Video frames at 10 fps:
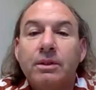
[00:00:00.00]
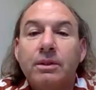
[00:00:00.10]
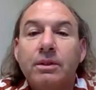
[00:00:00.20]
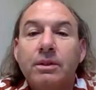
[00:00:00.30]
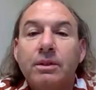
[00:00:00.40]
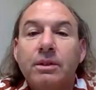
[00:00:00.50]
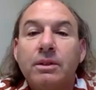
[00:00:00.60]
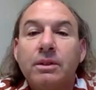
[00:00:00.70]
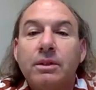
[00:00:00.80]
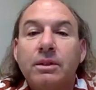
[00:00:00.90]

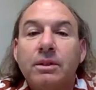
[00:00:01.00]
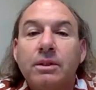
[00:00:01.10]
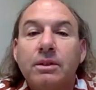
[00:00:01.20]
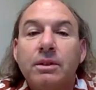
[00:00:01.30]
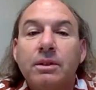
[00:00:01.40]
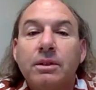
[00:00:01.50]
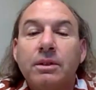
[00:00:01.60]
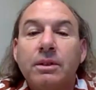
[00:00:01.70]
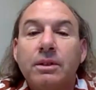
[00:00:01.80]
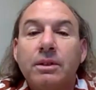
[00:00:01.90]

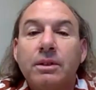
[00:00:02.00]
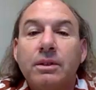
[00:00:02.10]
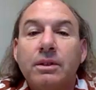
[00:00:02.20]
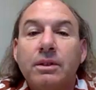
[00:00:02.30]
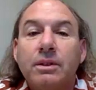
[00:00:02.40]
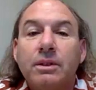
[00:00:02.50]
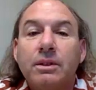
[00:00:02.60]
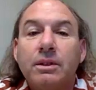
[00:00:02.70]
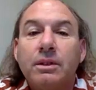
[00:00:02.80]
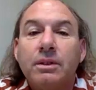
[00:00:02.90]

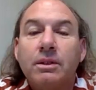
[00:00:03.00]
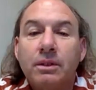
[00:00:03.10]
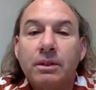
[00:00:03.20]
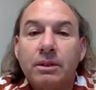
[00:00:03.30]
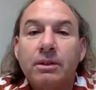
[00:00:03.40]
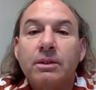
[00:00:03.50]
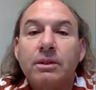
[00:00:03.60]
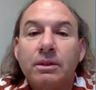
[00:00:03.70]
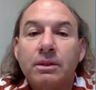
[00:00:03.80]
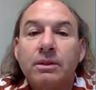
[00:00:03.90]

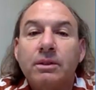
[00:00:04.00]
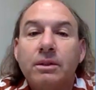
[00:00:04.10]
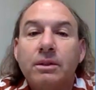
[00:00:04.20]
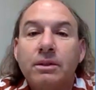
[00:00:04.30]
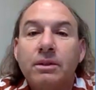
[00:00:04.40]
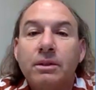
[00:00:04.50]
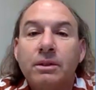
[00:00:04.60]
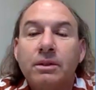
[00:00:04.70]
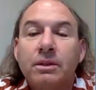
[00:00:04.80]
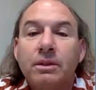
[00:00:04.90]

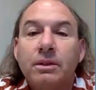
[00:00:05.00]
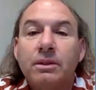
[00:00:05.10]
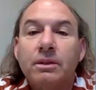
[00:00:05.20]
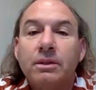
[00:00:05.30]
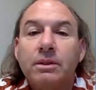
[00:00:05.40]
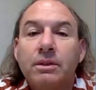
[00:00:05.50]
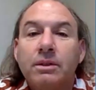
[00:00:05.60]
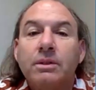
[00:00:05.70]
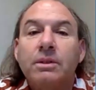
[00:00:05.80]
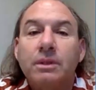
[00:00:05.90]

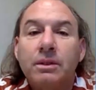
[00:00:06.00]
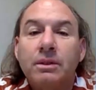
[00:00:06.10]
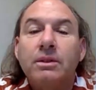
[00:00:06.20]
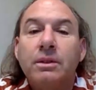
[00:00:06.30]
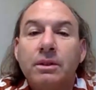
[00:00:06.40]
(not speaking)